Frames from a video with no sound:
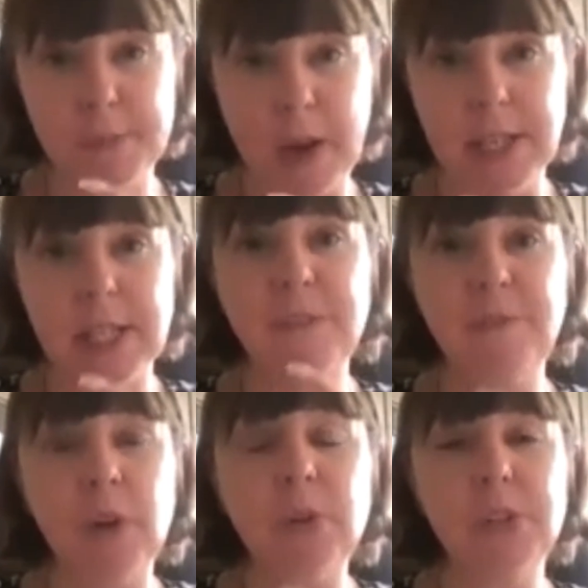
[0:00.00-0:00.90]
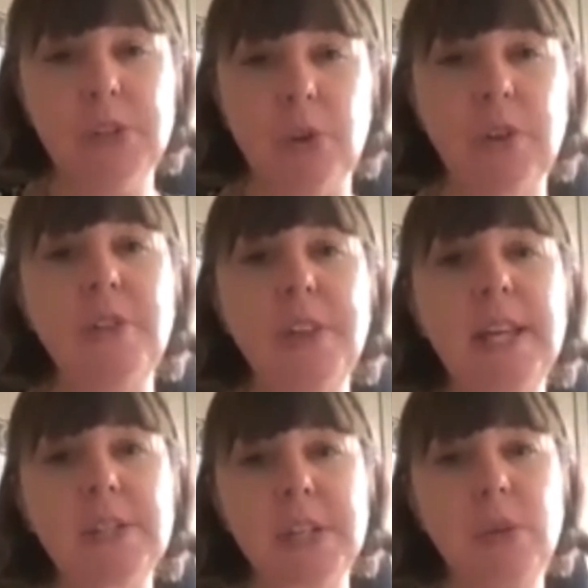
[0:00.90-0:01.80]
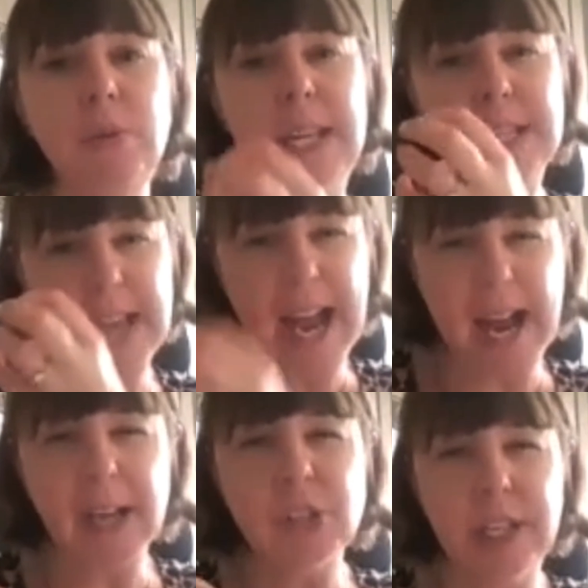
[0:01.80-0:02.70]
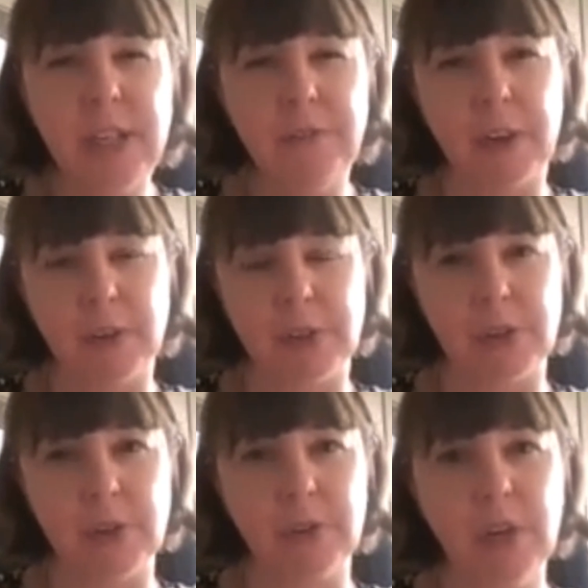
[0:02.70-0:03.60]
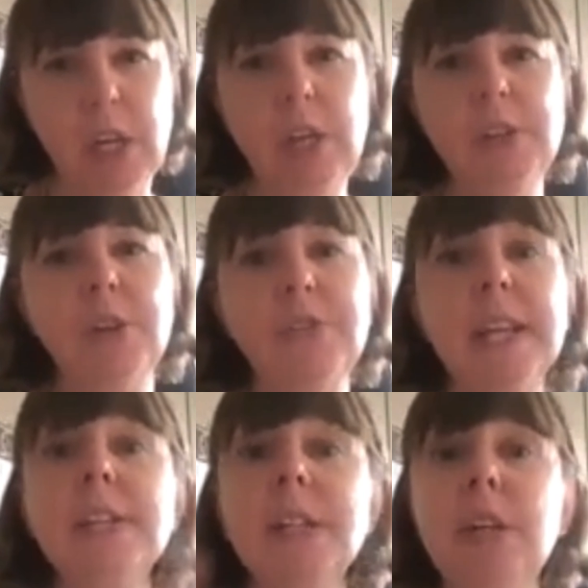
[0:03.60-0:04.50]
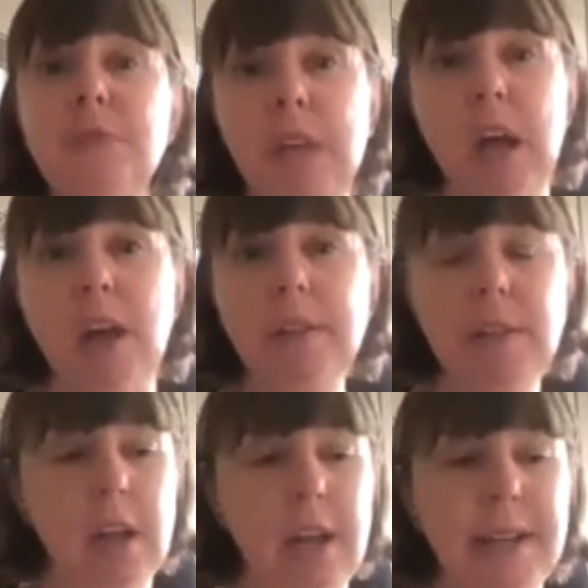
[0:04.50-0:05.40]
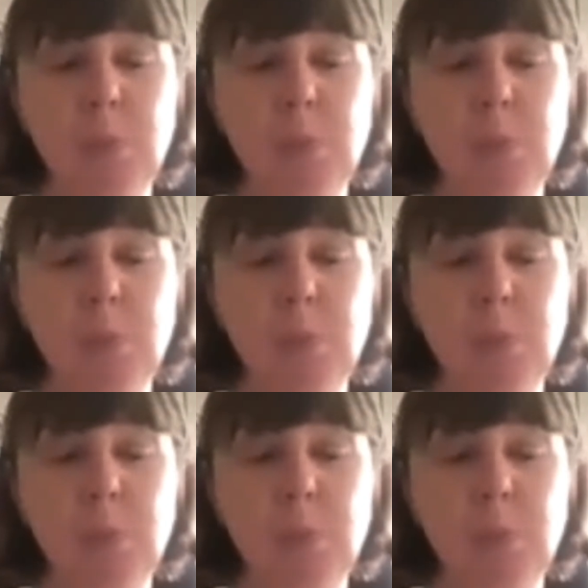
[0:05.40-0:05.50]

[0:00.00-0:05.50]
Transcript: mind is focused on the things that you need to actually focus on. So things that you've learned, like